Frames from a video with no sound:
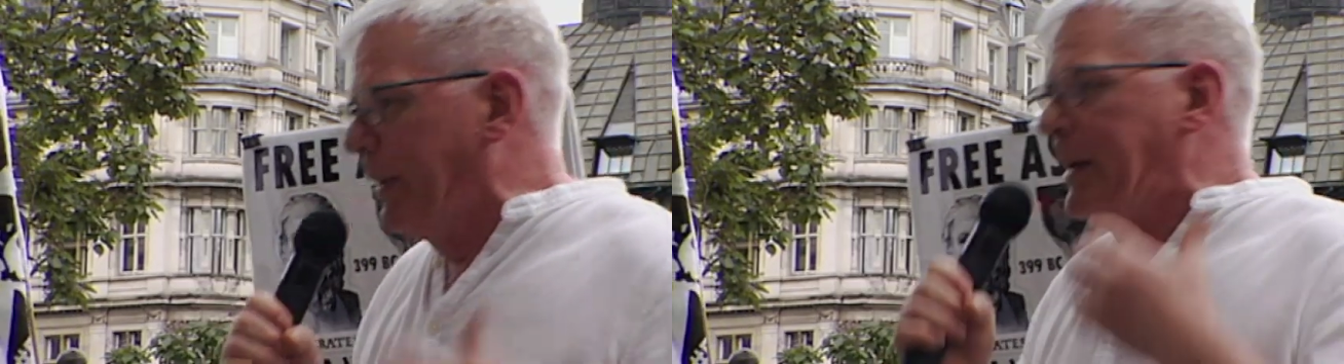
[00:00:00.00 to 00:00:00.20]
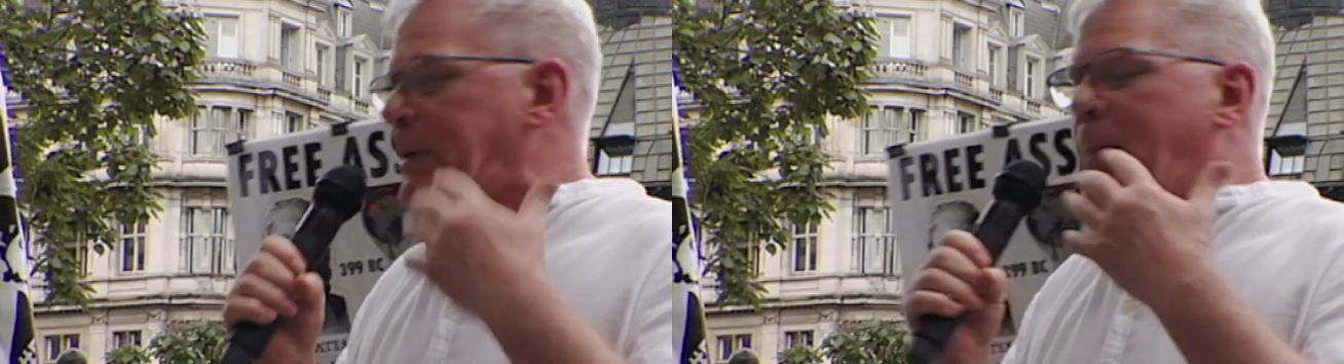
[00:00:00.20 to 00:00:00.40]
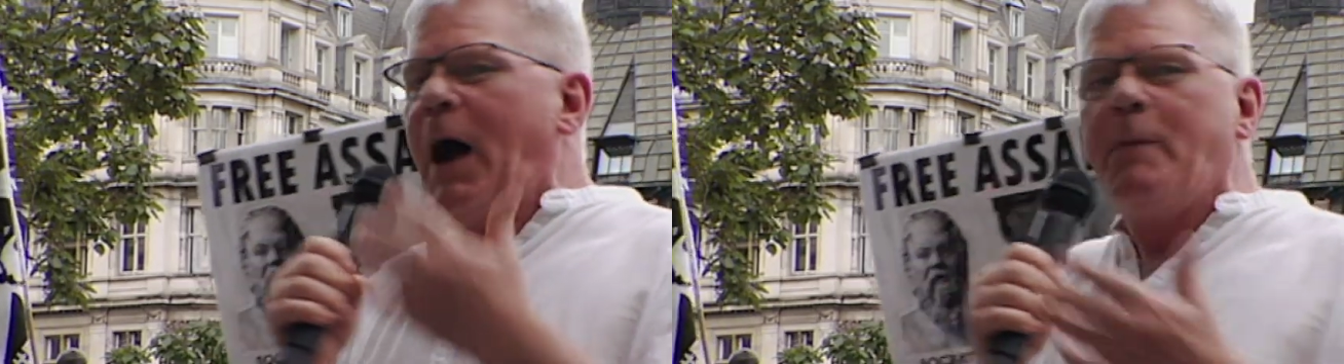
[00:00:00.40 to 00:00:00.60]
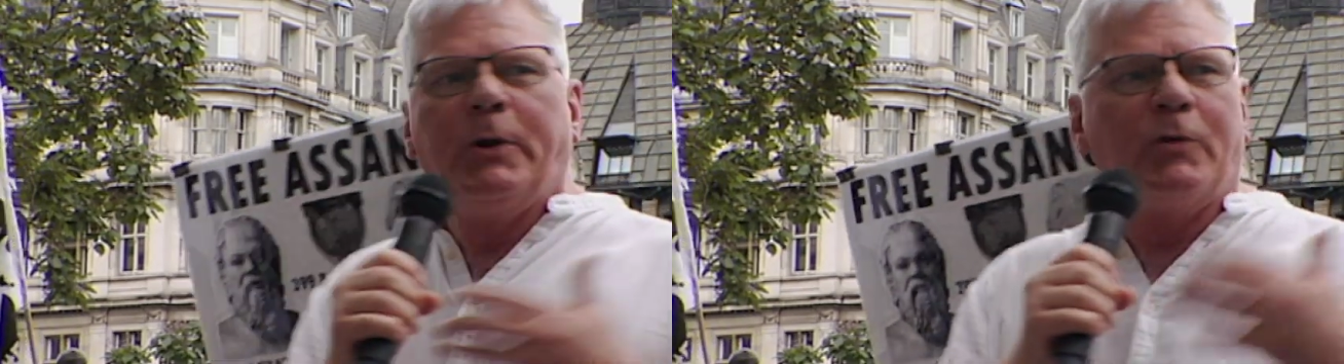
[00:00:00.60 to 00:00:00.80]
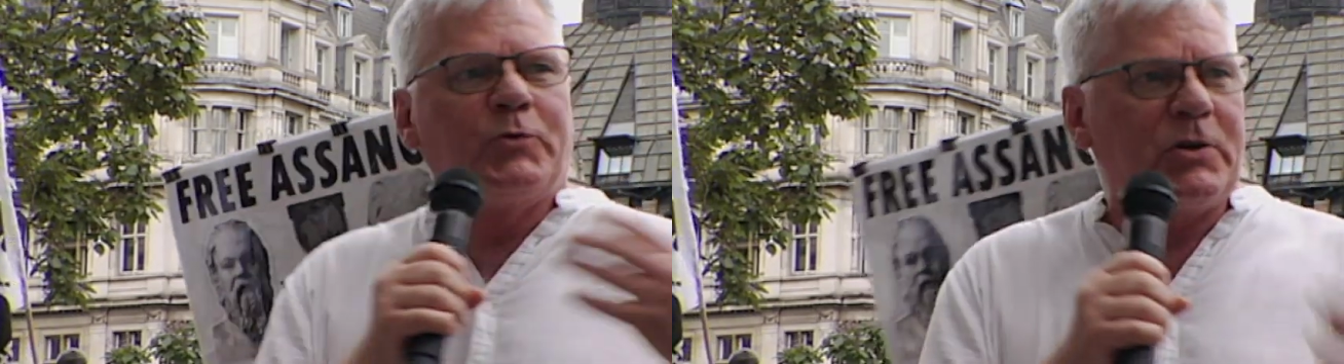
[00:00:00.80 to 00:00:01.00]
and the
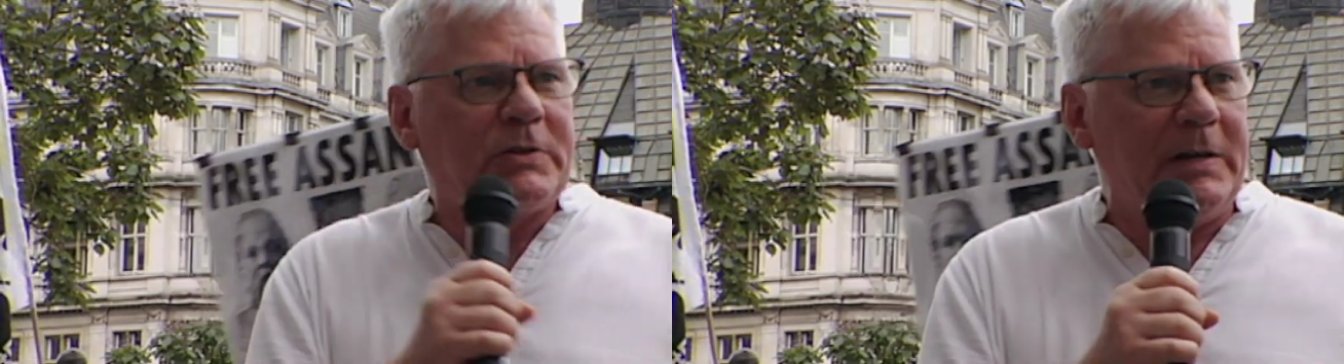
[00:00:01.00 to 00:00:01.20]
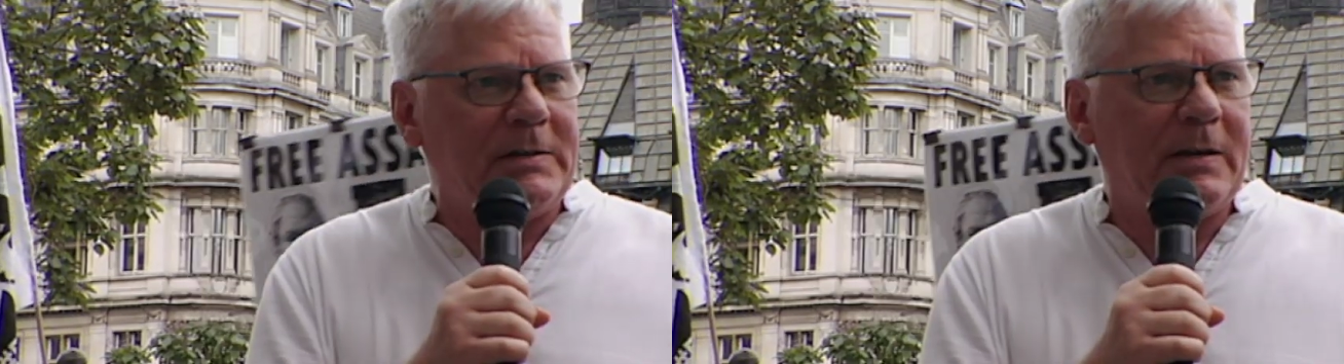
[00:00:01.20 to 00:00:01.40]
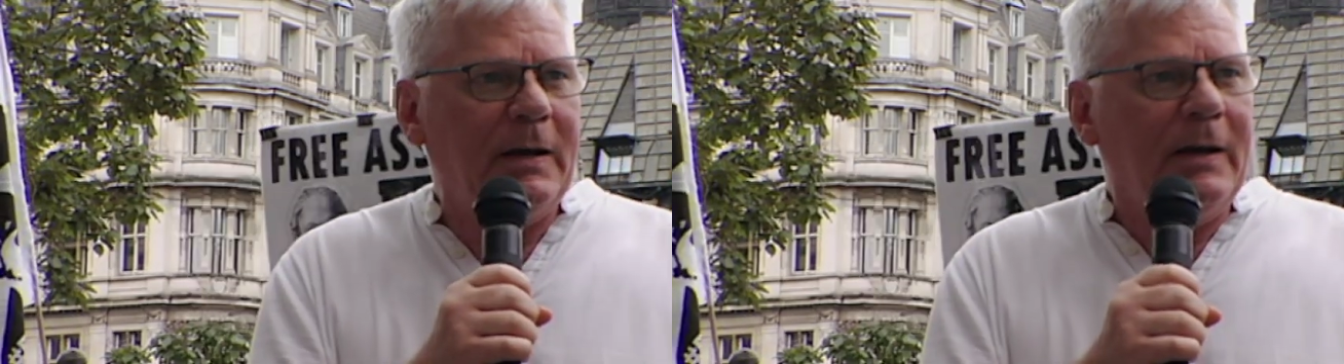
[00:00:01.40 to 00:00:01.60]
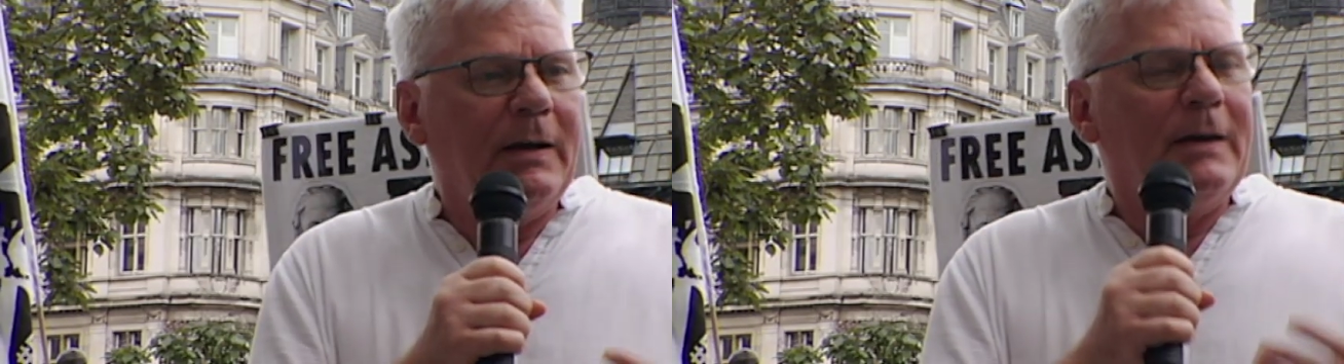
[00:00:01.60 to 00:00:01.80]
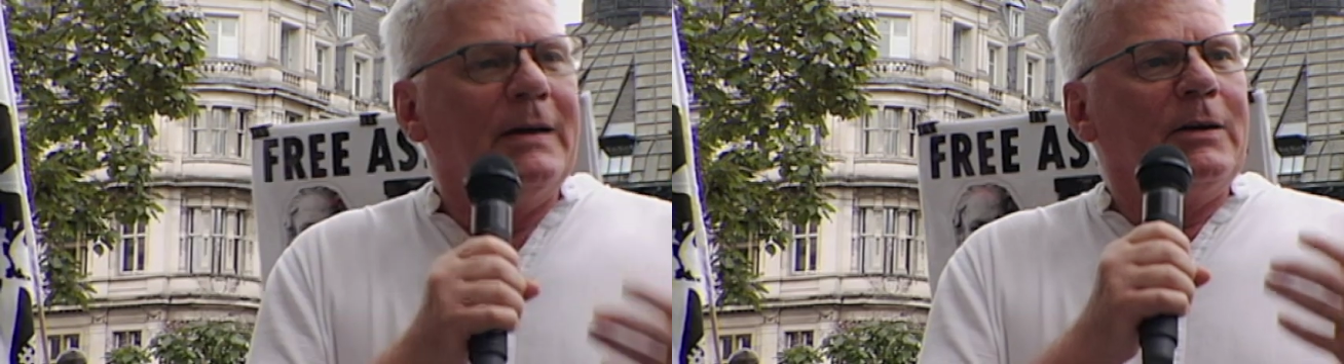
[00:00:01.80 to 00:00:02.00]
Department of Justice
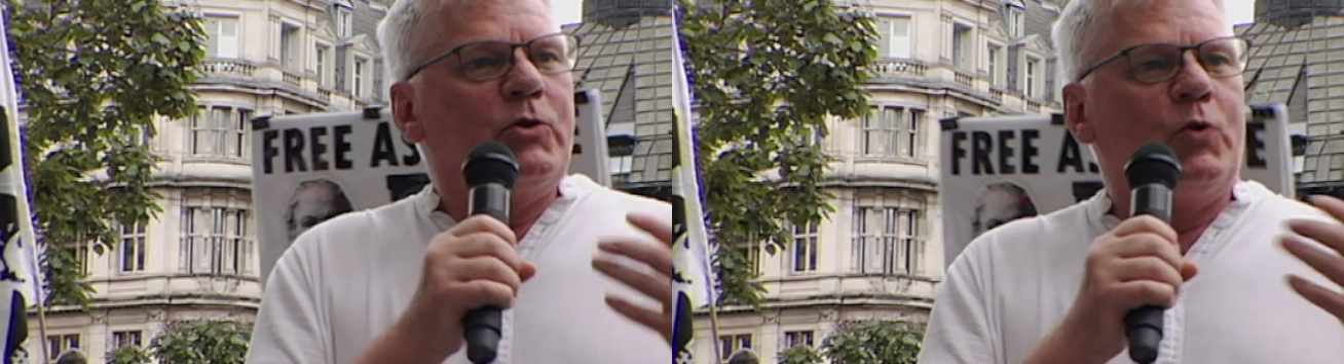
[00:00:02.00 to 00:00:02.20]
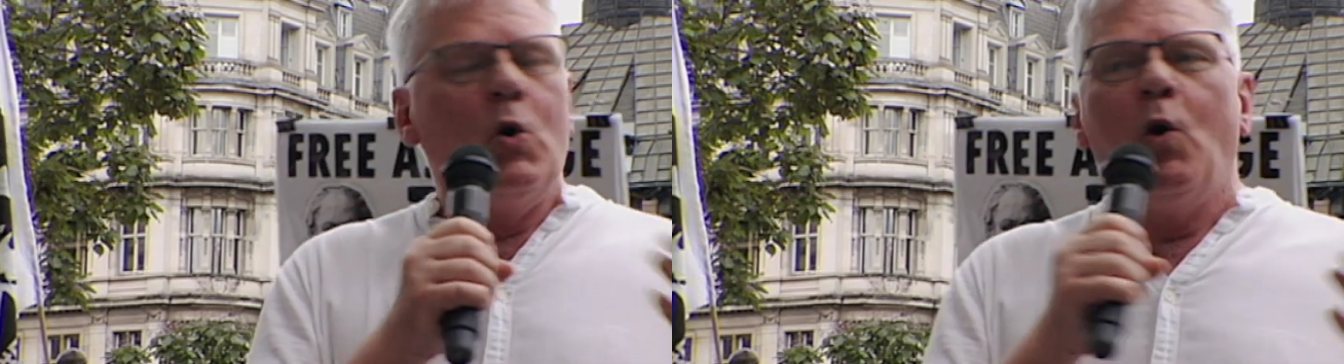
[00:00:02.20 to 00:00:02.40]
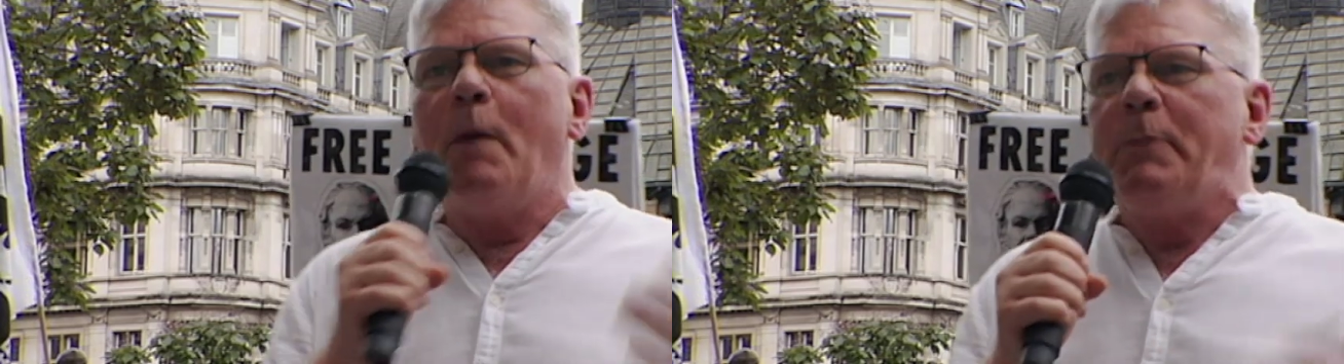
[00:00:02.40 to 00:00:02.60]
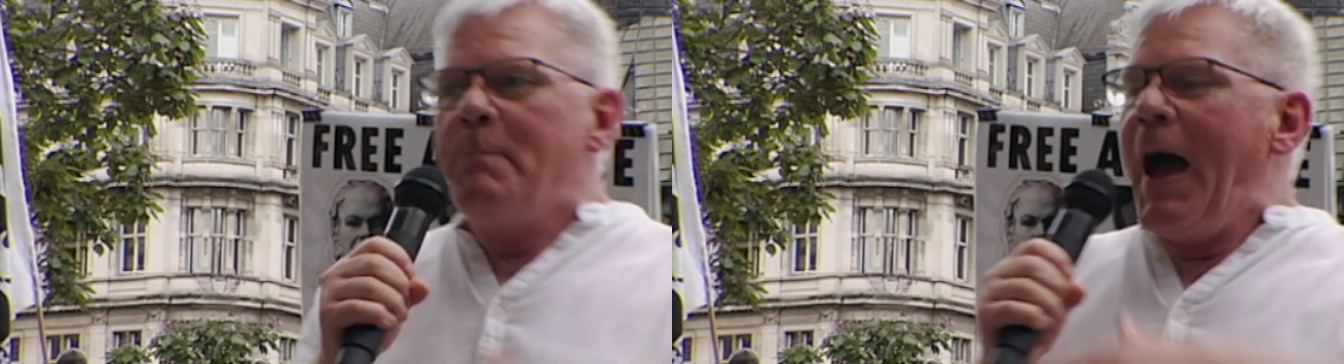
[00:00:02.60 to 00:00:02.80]
drew up